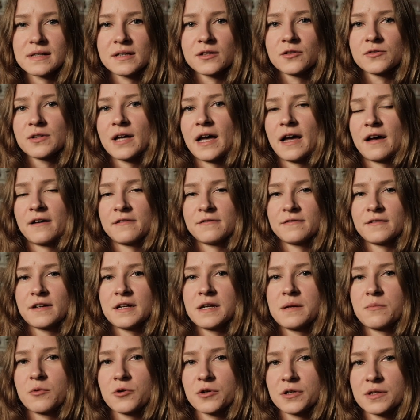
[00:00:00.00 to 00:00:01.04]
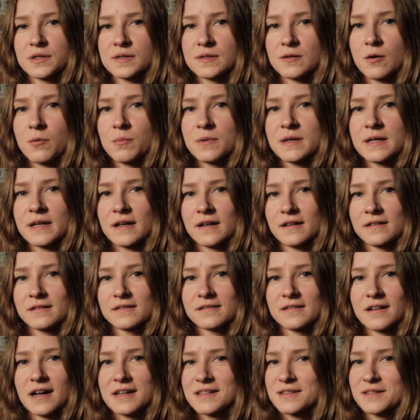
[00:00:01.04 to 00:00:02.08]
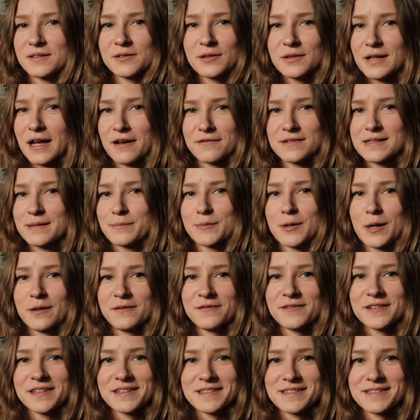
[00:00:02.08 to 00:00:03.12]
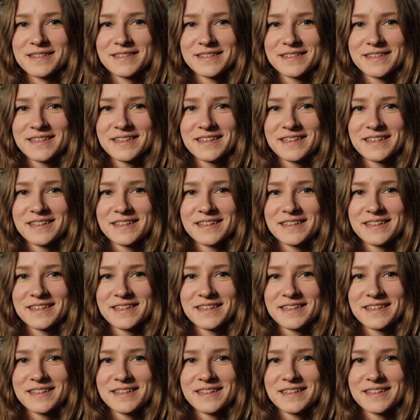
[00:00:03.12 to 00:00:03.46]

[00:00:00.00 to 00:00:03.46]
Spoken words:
I don't have any more insomnia. I still don't have sleep confidence.